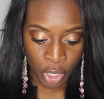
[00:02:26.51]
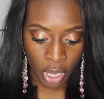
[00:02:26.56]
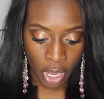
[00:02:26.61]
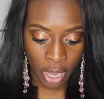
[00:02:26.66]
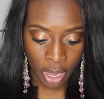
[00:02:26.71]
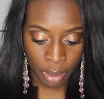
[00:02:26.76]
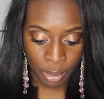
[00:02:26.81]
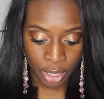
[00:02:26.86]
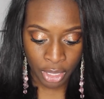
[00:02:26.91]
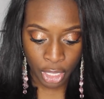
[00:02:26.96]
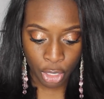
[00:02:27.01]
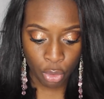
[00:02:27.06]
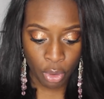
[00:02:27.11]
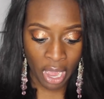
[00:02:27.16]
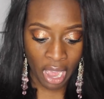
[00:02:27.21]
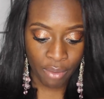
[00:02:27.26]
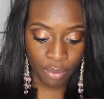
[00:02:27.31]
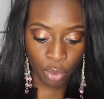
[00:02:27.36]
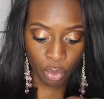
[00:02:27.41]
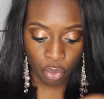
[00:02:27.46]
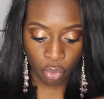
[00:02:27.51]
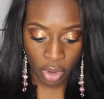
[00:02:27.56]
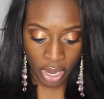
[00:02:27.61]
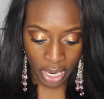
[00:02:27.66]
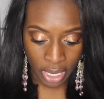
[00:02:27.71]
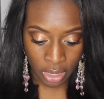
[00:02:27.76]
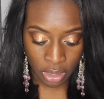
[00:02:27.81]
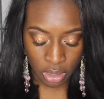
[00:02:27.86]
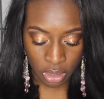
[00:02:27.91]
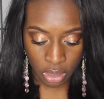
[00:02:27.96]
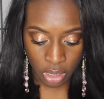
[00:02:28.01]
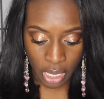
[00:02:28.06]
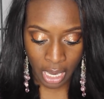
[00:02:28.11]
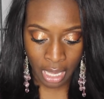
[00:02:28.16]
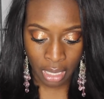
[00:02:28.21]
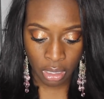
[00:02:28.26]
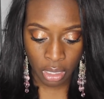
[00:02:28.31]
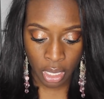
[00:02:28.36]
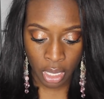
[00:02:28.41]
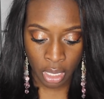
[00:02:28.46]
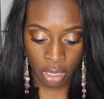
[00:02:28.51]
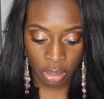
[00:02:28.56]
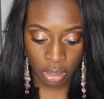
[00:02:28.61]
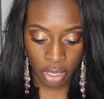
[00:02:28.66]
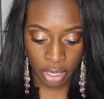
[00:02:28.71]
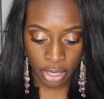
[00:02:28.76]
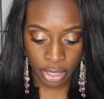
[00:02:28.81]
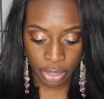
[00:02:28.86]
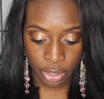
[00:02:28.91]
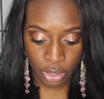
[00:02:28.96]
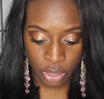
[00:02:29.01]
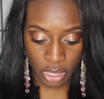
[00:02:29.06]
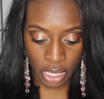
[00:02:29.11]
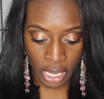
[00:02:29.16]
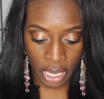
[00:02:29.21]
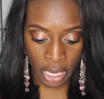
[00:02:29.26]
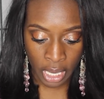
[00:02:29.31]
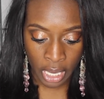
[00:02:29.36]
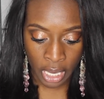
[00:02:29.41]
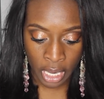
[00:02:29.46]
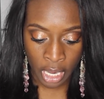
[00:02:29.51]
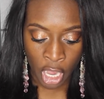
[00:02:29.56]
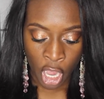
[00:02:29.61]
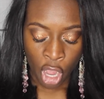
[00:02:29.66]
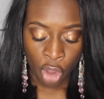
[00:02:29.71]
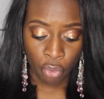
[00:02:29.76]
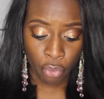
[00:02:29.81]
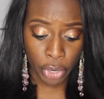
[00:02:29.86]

Um, and then you have a rest and then there's a